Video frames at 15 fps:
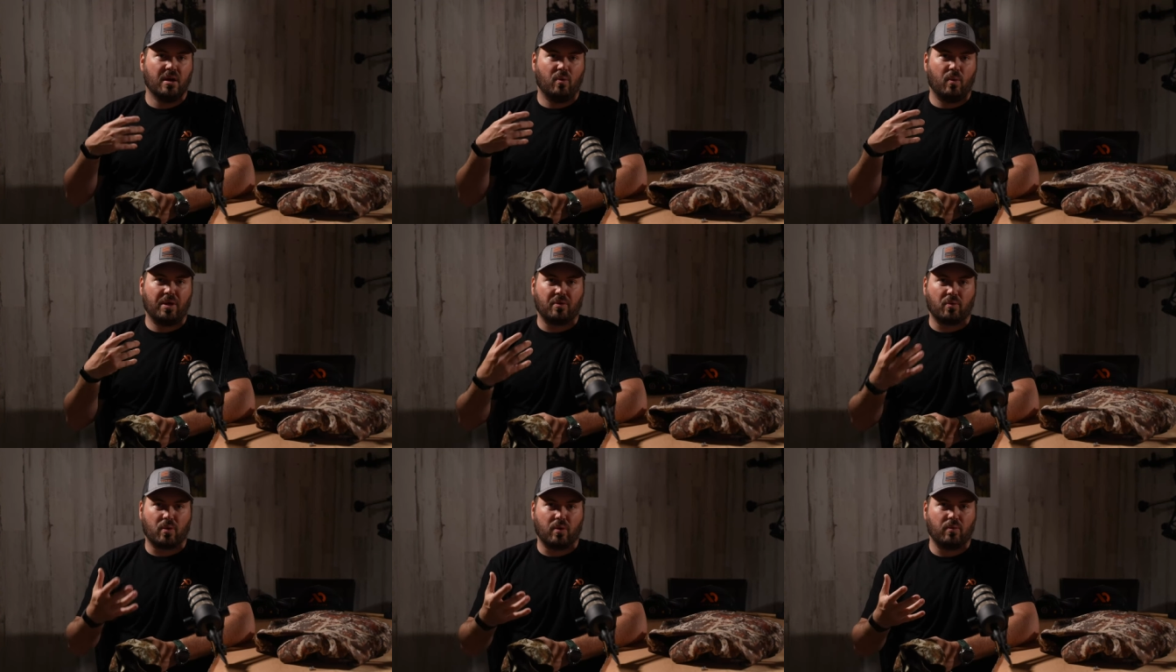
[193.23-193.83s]

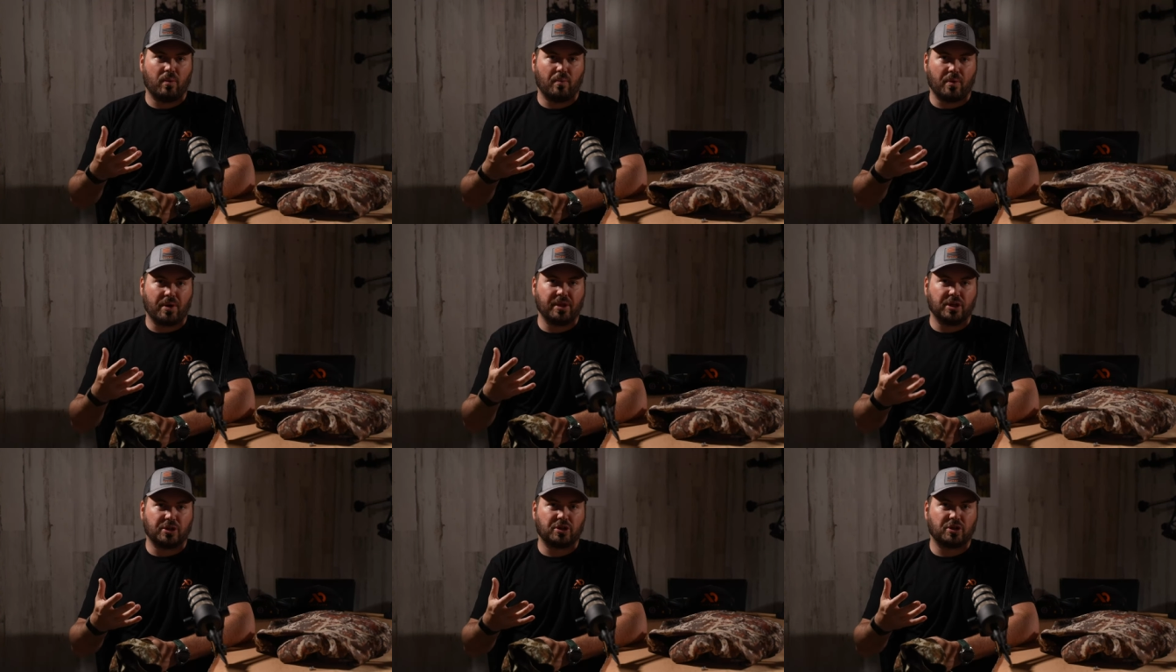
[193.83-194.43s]
whether we're, when we're
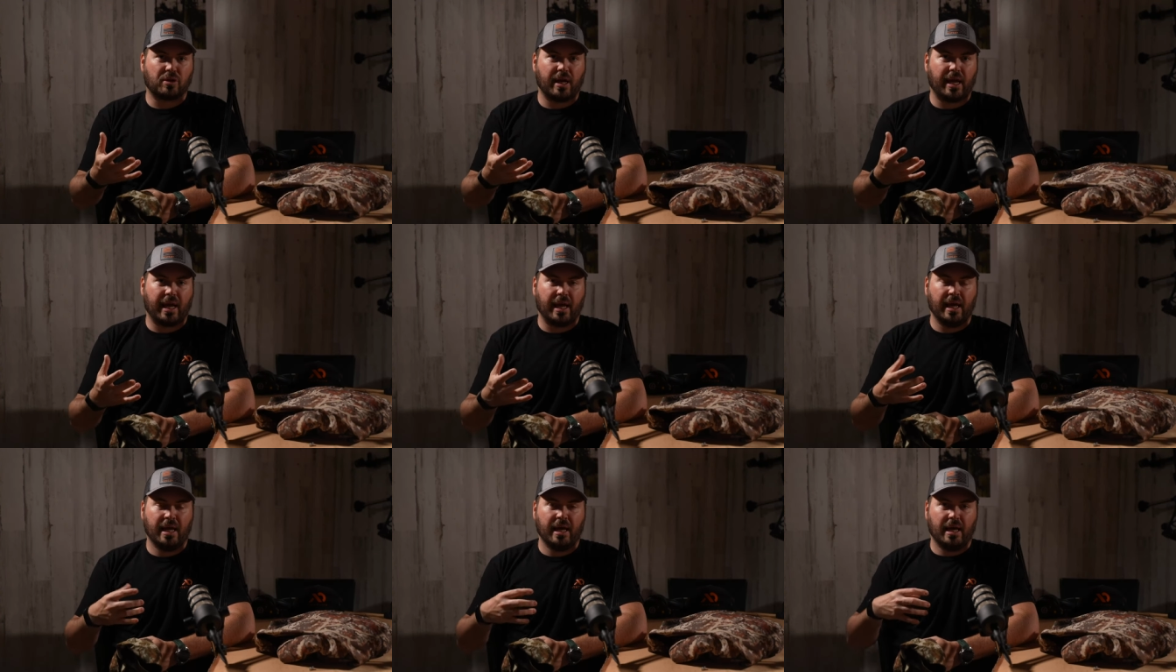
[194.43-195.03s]
in the
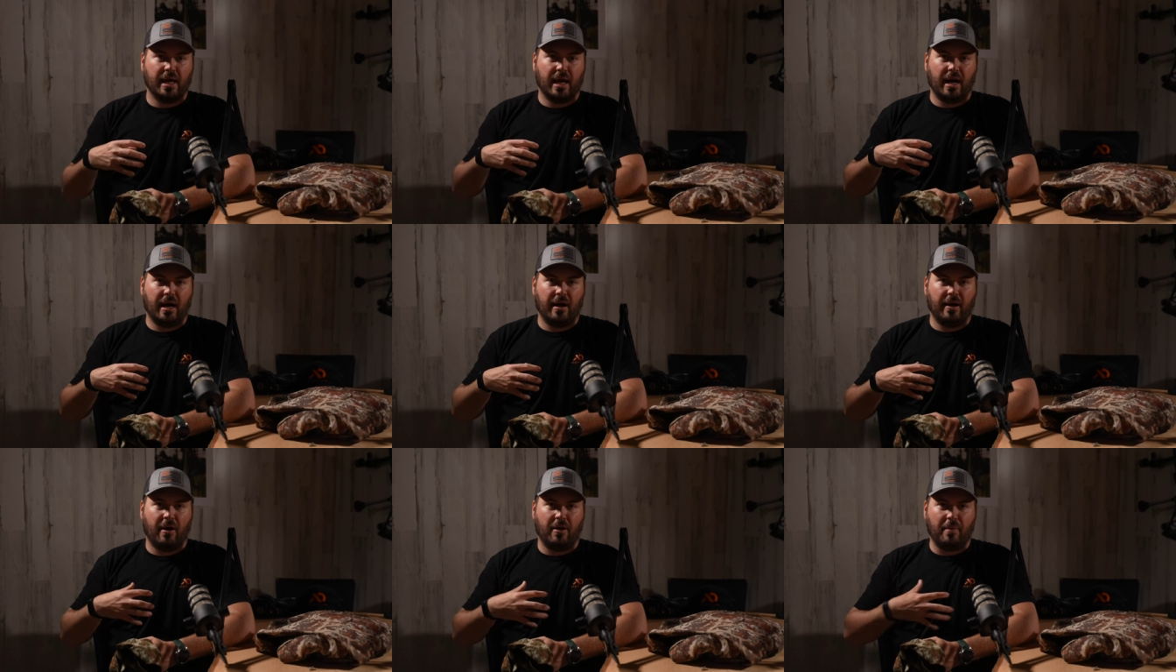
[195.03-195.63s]
tree,
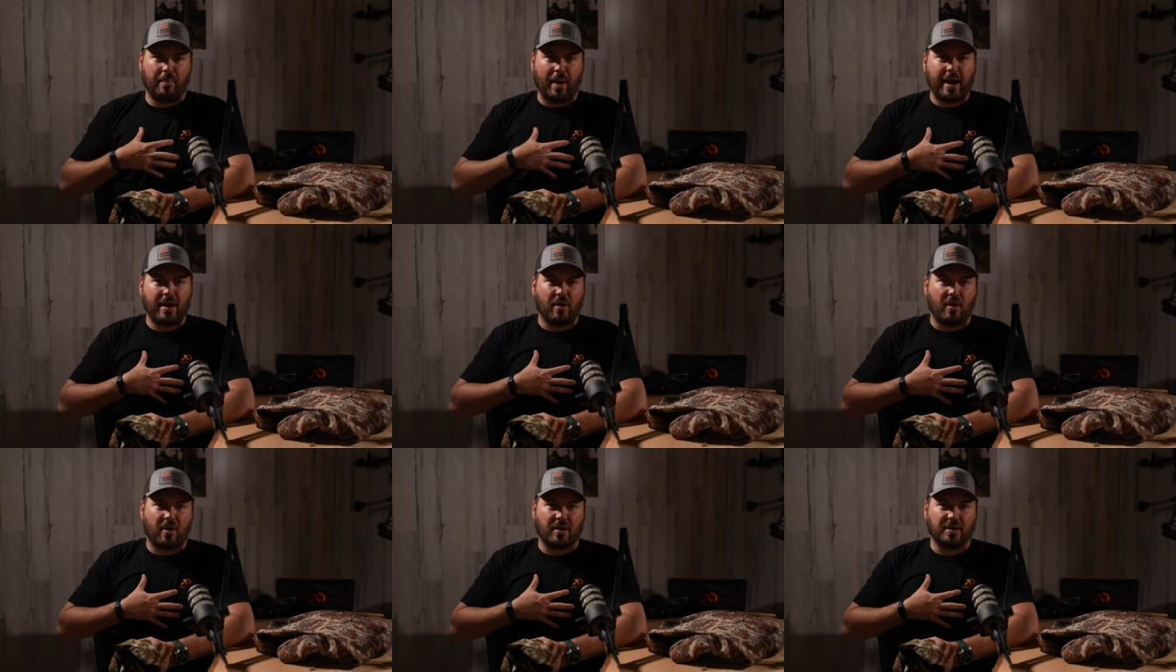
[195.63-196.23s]
uh, the
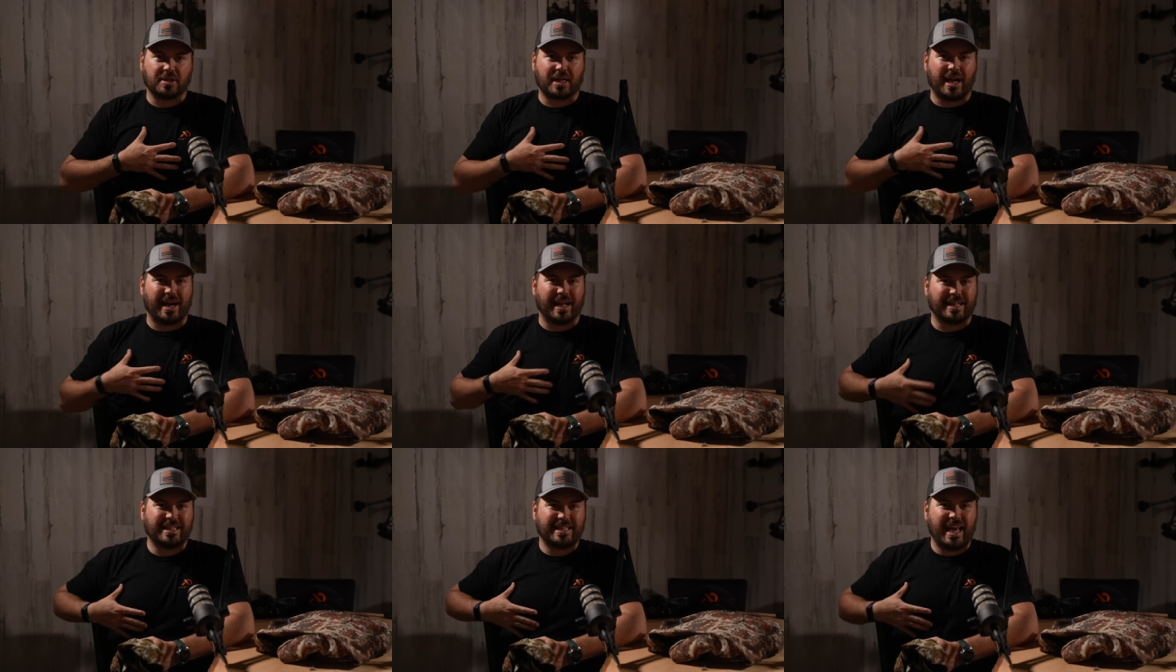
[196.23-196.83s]
bino harness
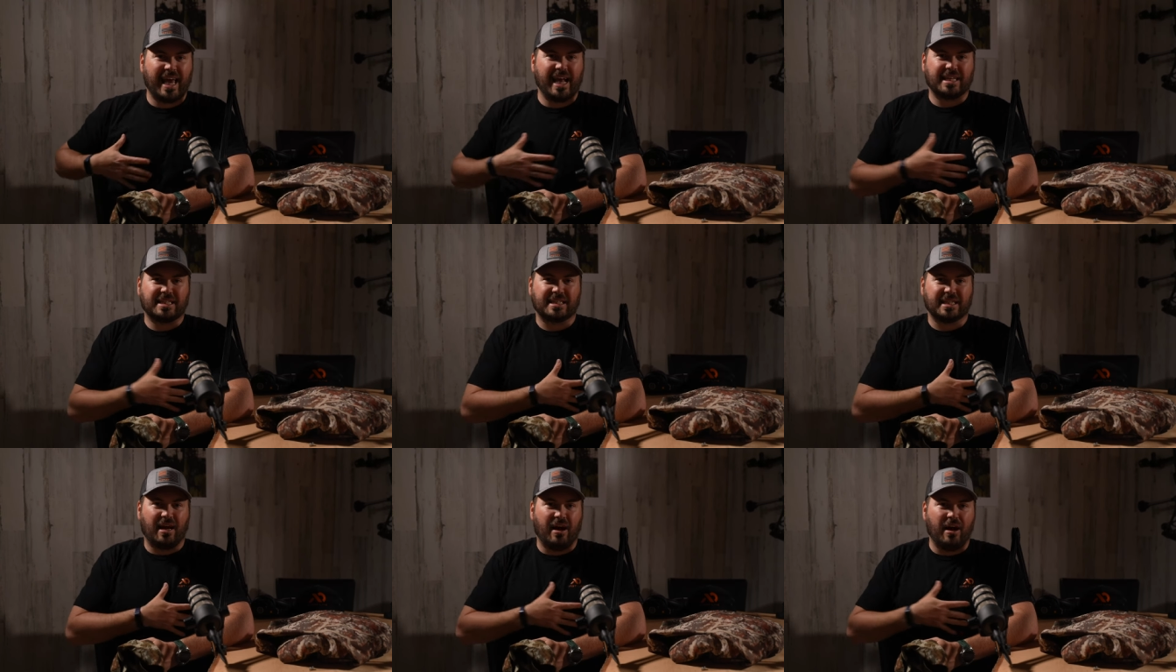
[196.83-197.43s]
kind of
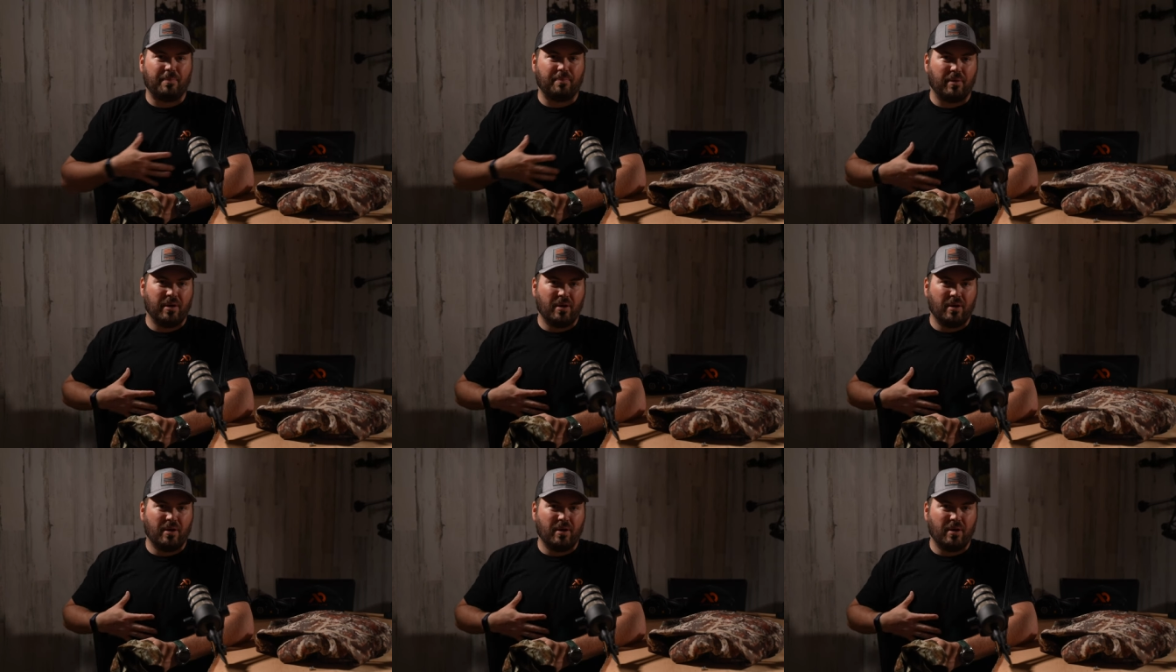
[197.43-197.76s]
takes up